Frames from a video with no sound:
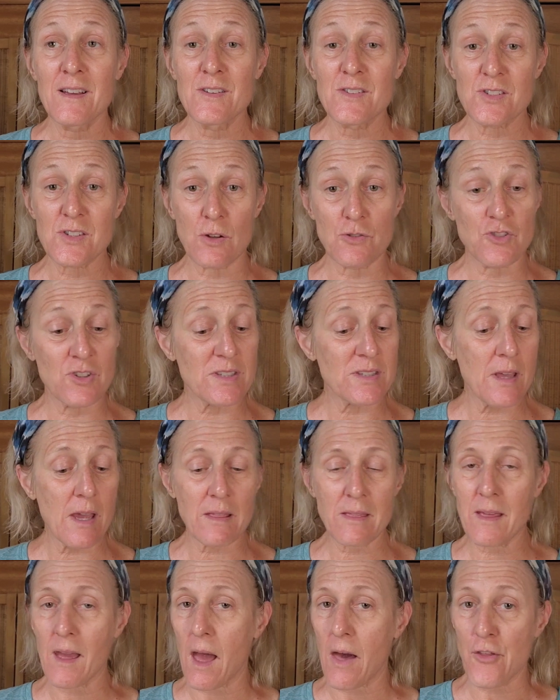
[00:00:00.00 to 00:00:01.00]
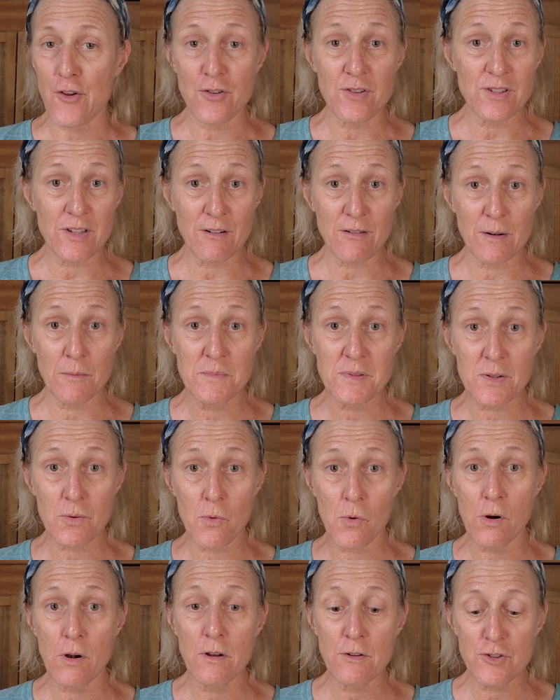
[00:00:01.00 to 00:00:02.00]
So just like the other serums are
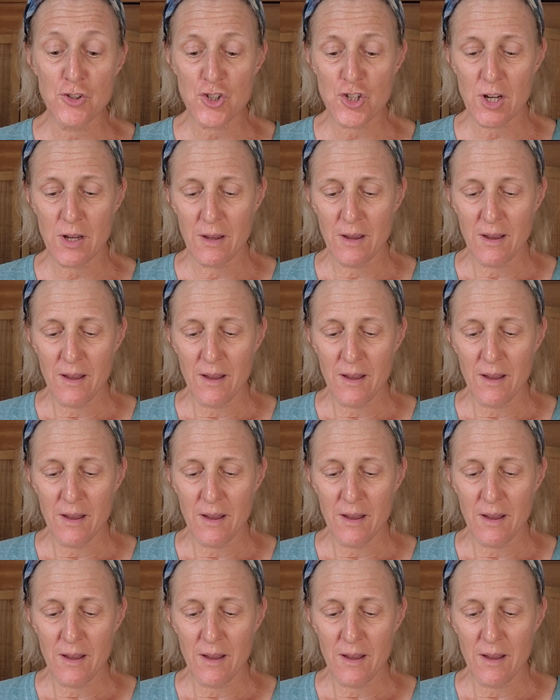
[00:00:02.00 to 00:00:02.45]
orange,